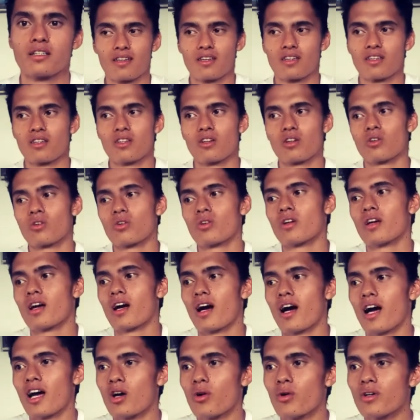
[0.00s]
You know,
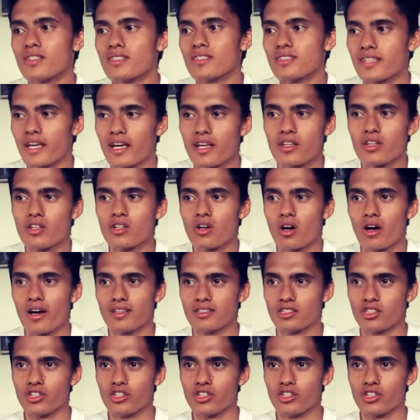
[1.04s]
I always say to you guys,